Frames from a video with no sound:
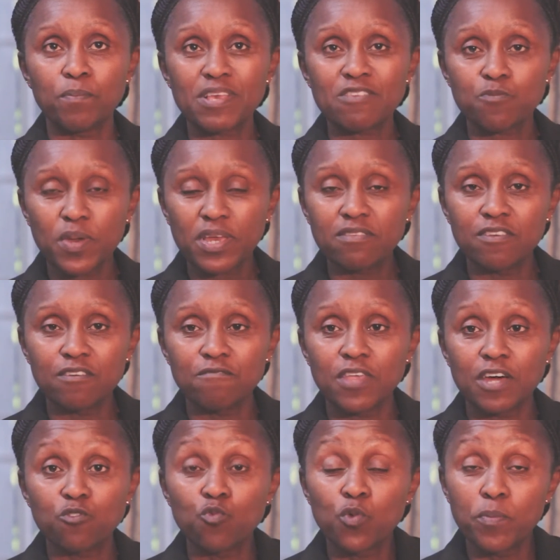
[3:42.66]
perspective
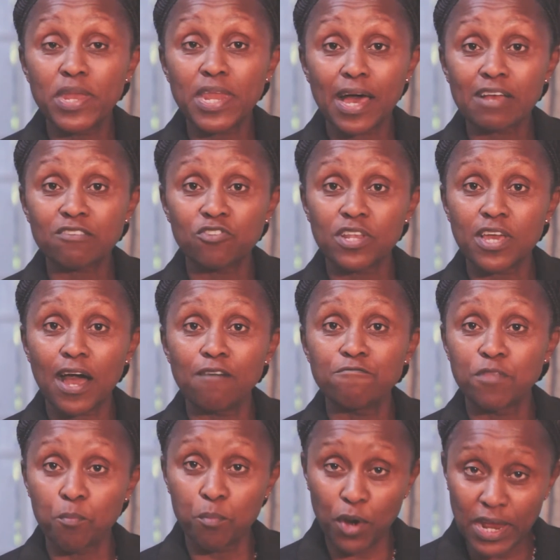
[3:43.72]
that women actually have
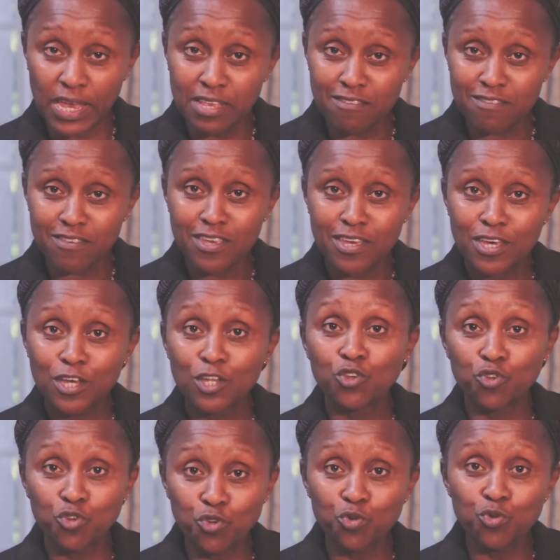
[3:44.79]
the brains
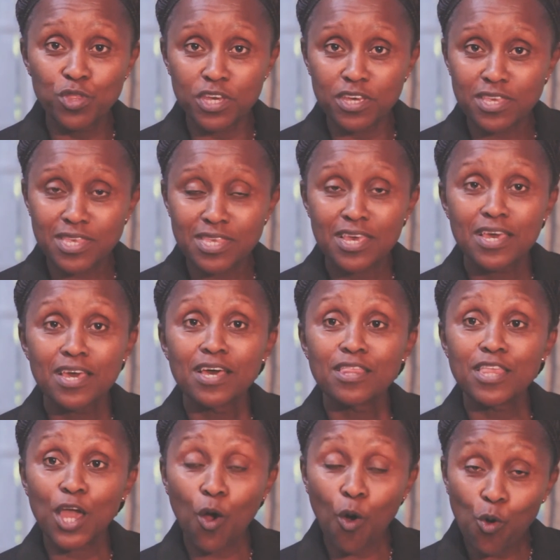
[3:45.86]
to do this.
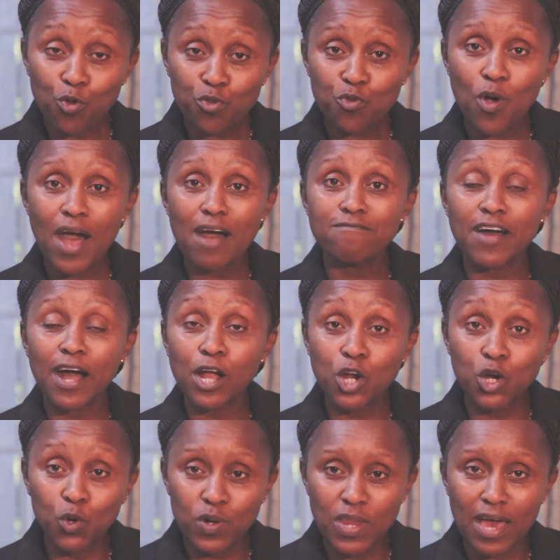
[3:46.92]
They also have a
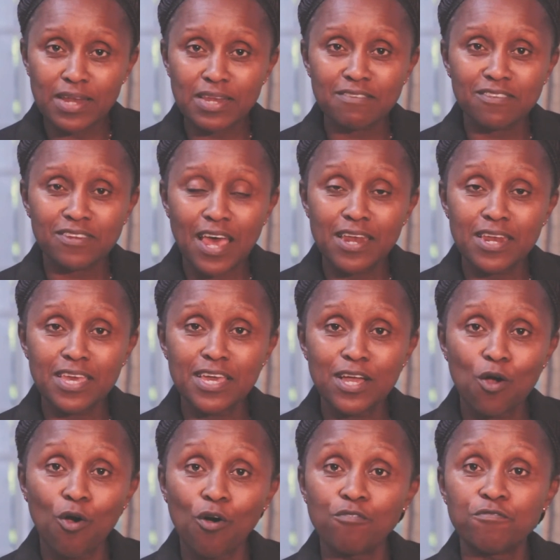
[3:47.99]
good understanding
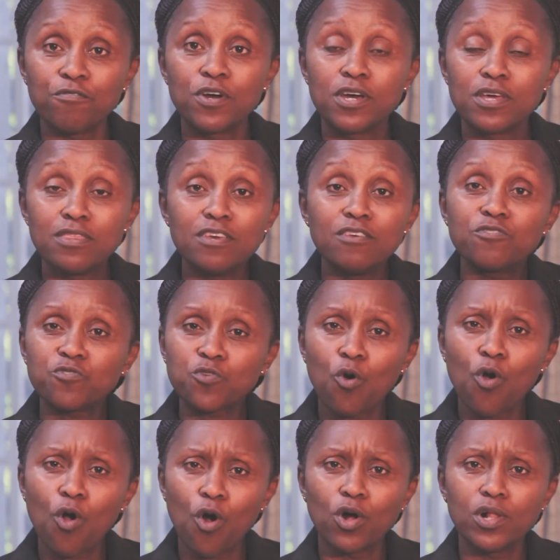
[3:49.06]
of these
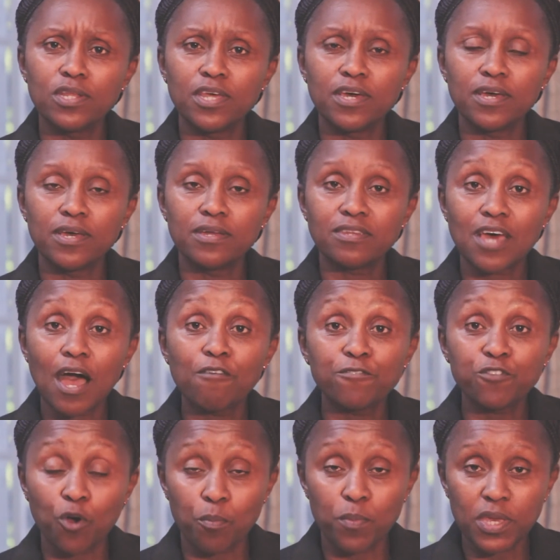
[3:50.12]
so-called tough
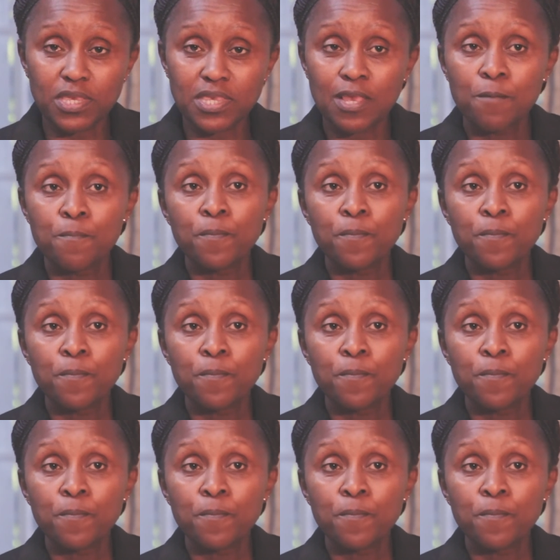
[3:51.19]
topics.